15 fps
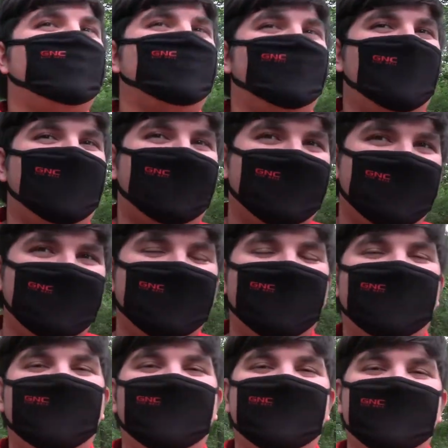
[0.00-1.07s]
Drake.
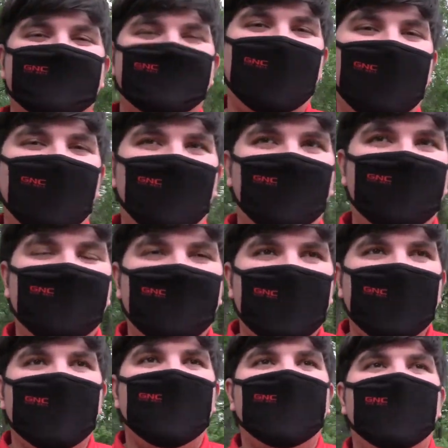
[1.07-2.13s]
Now,
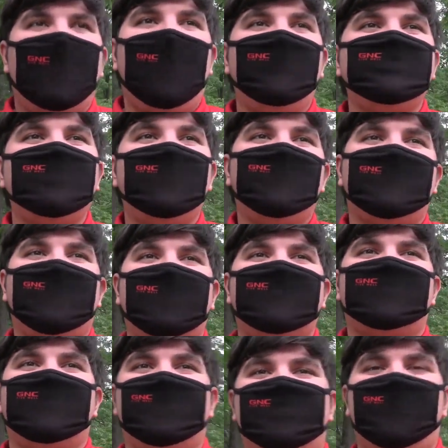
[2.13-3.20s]
I was a little bit
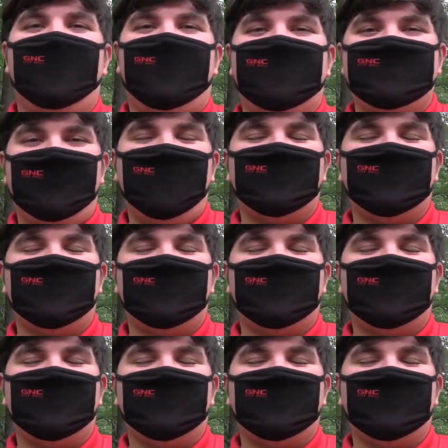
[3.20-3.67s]
nicer to Drake because I